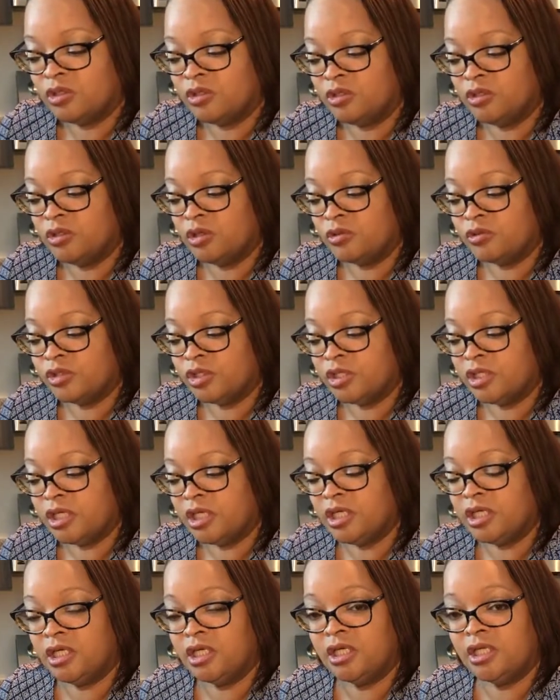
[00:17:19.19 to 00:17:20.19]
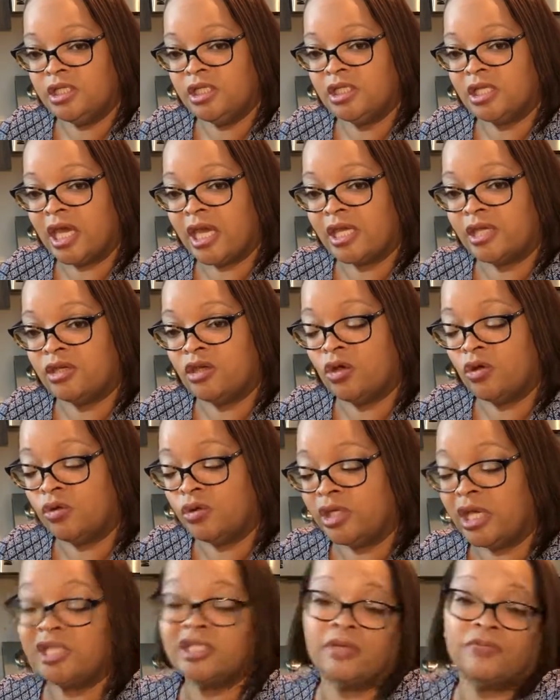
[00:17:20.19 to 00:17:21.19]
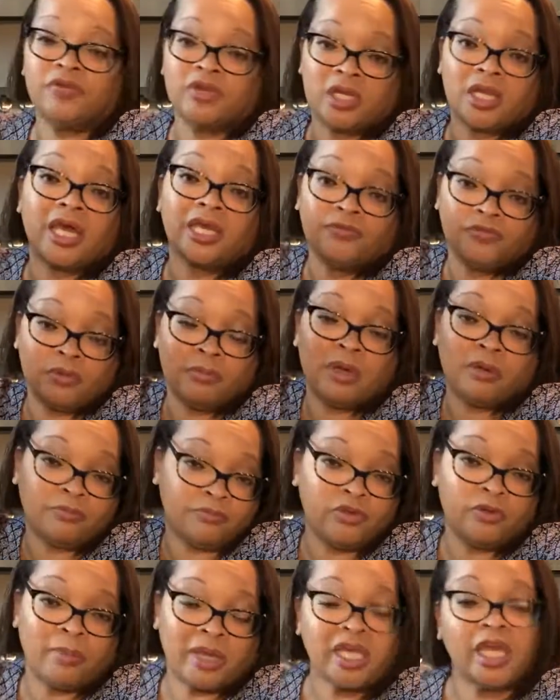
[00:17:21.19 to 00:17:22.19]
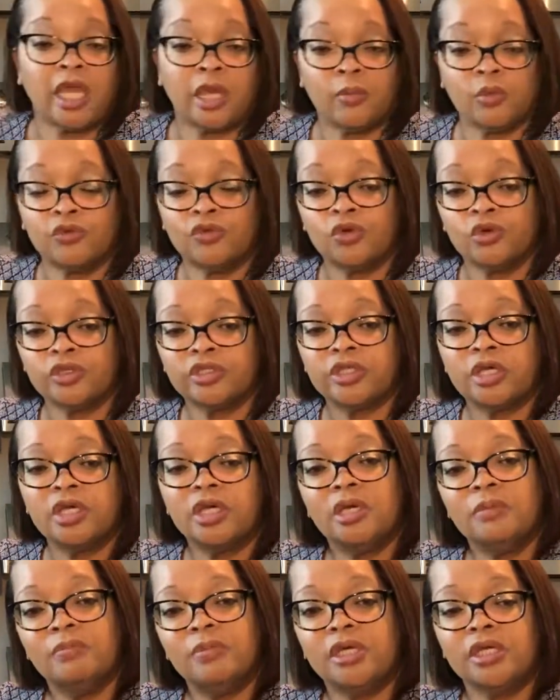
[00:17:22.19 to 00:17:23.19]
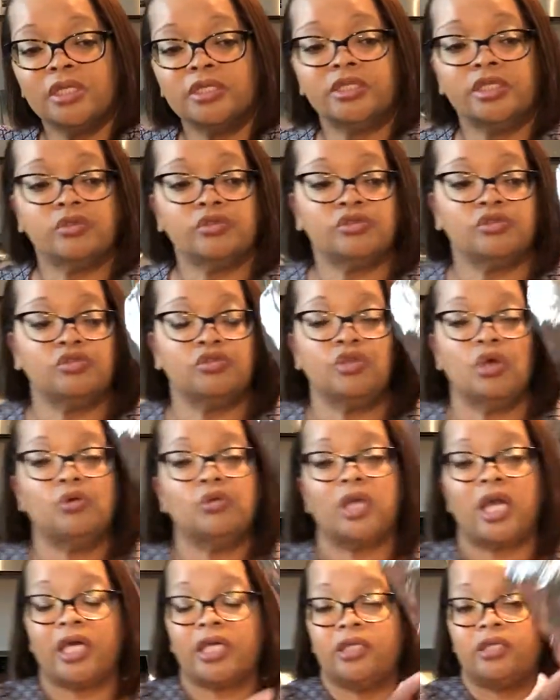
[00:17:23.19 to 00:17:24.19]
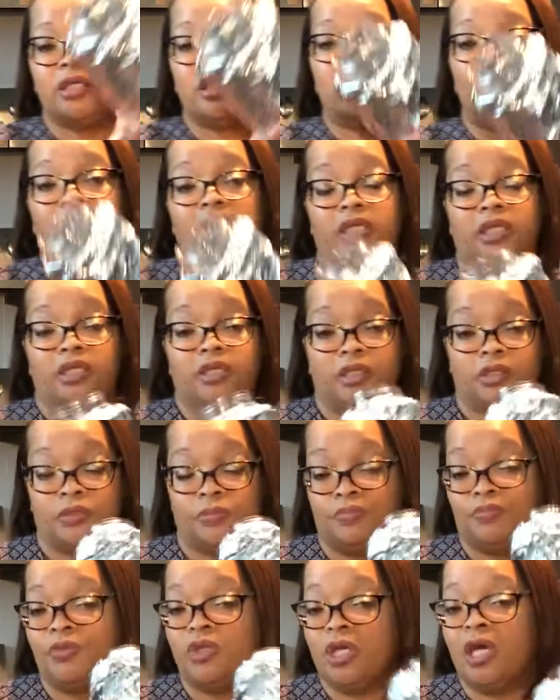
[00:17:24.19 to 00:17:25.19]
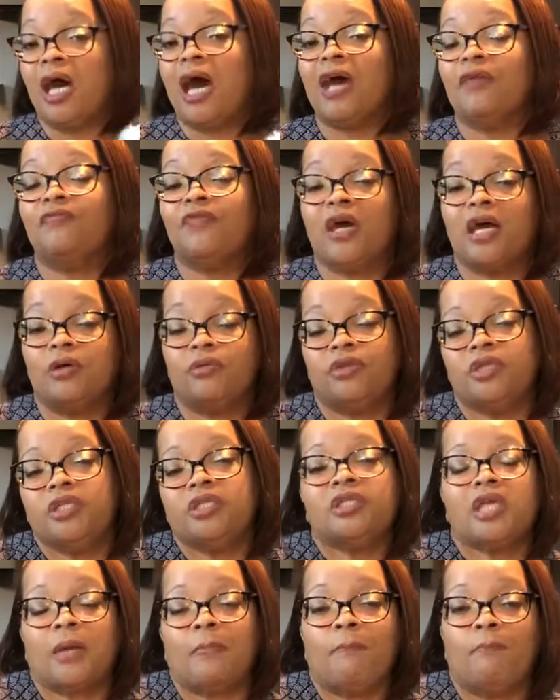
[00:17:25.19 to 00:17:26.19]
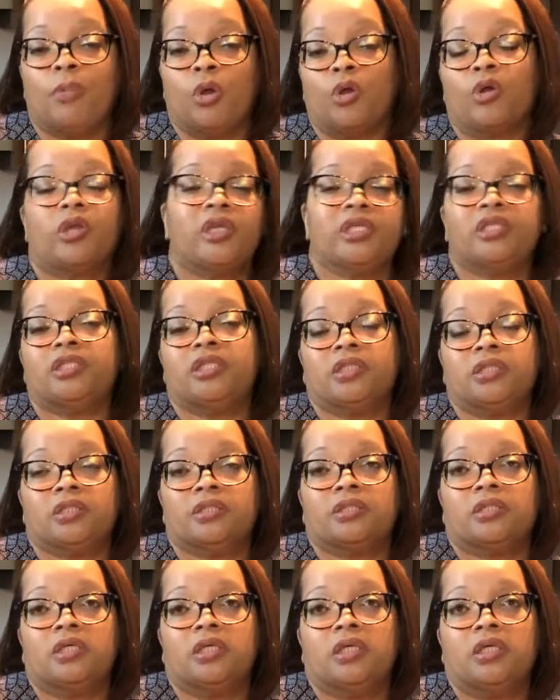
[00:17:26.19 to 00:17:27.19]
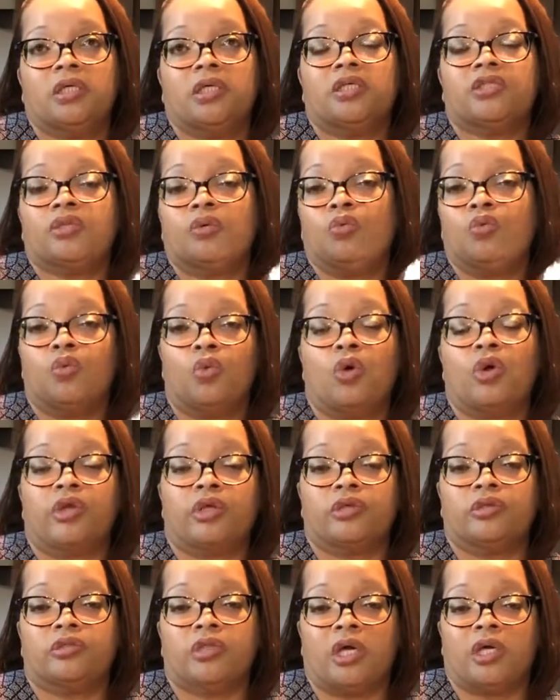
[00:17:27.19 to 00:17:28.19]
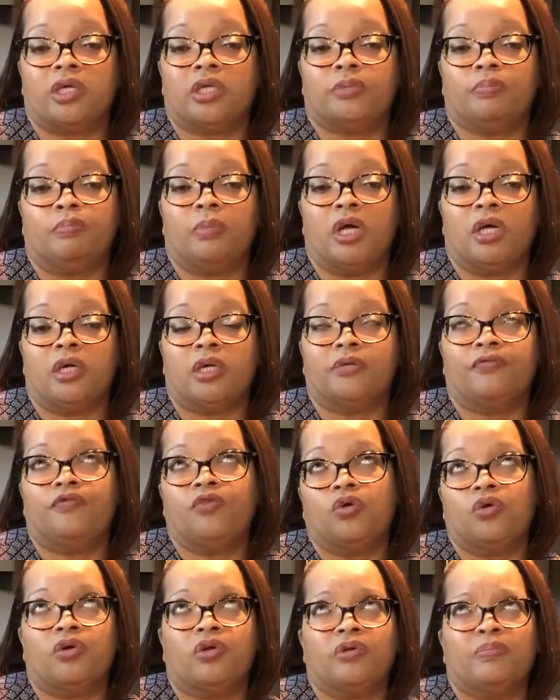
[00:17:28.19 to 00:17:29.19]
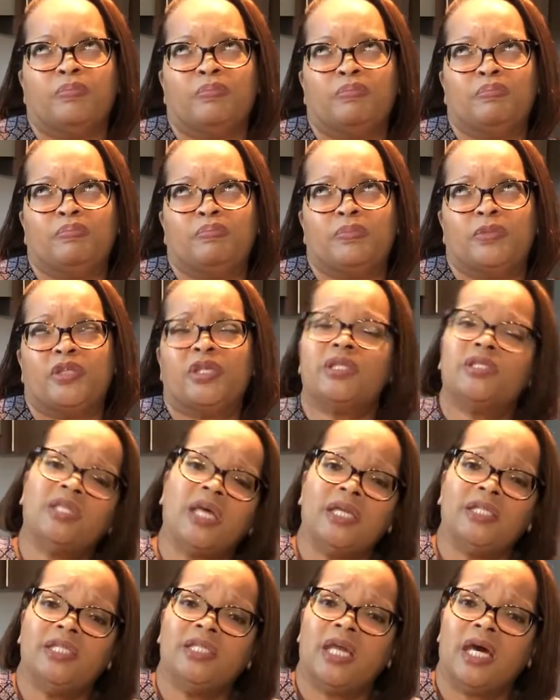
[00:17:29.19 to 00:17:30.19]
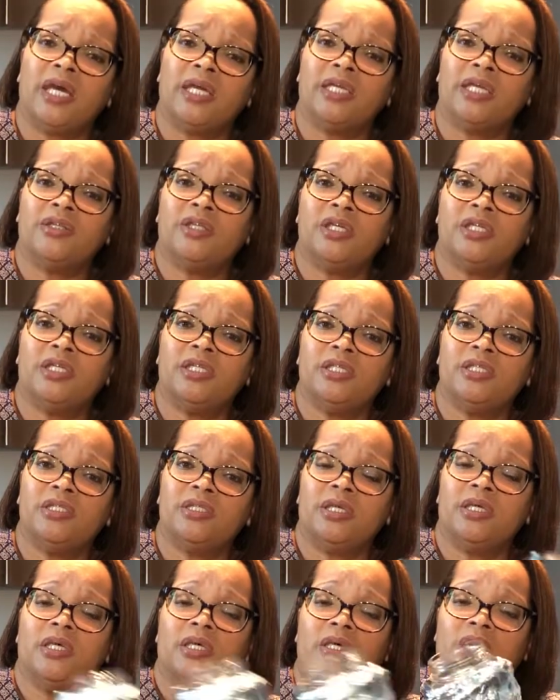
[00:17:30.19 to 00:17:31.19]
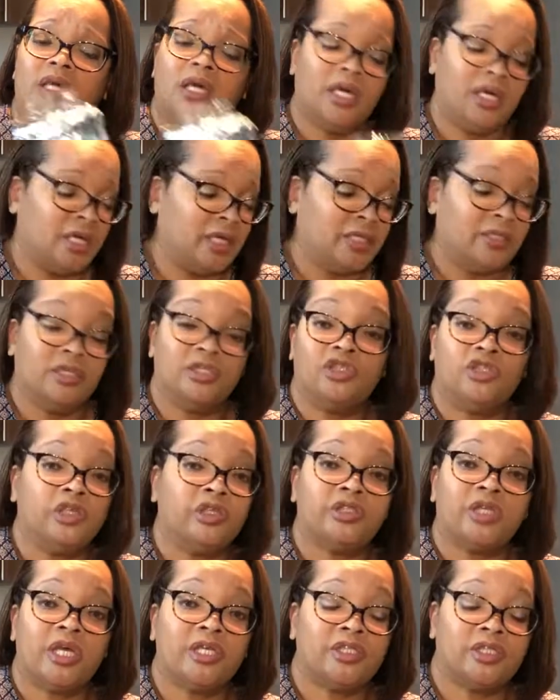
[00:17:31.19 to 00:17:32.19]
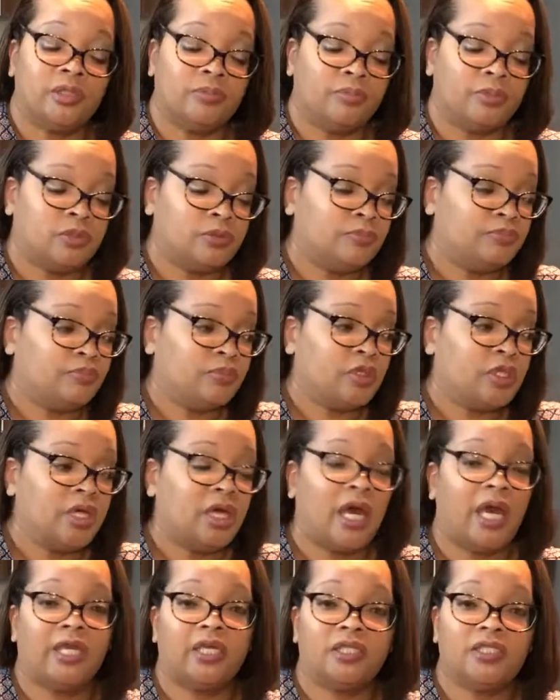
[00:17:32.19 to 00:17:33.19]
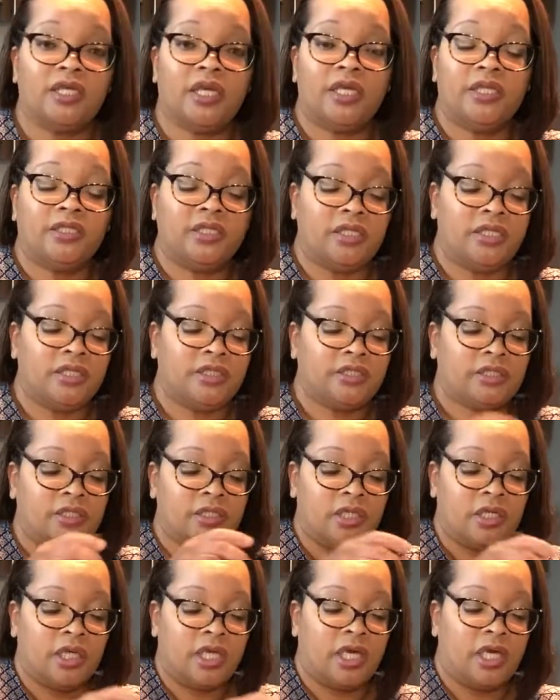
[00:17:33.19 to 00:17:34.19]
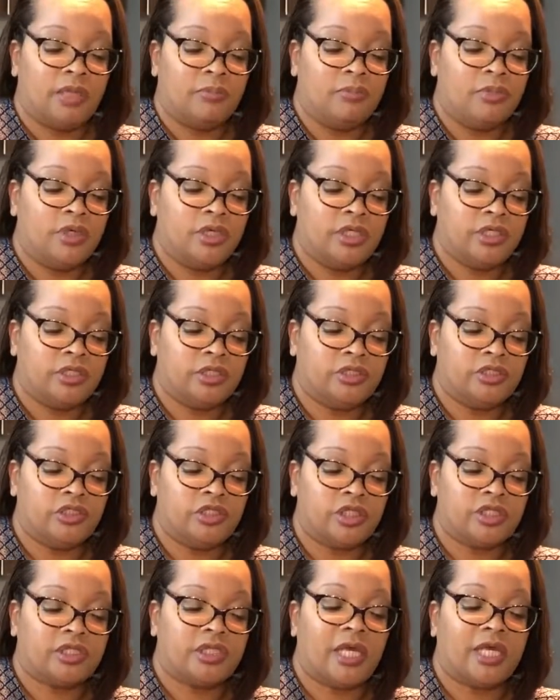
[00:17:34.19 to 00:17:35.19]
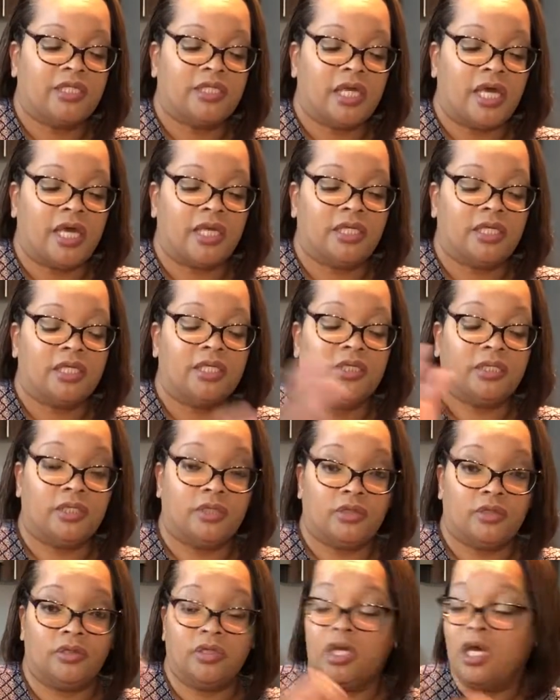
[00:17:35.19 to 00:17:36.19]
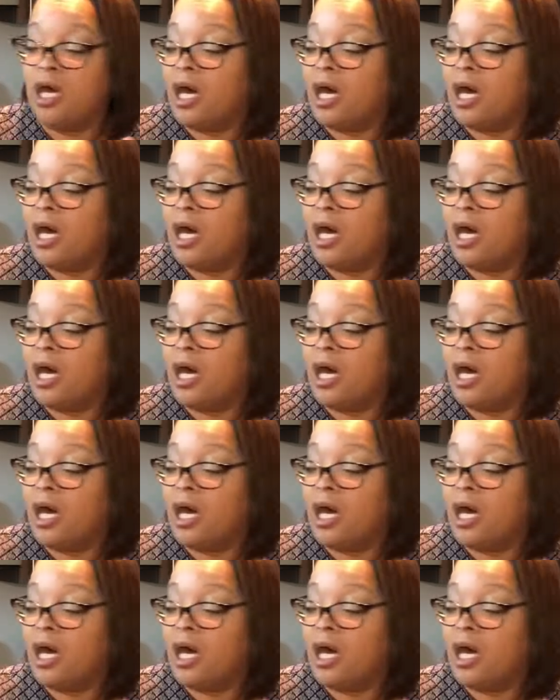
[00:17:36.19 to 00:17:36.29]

You don't see any light going, except for the light from my camera, of course. But there's no light coming in there. I found these at Burlington. It's a water mug for $6.99, I think it is. And it's just that simple. I can take this and put it just like that in there.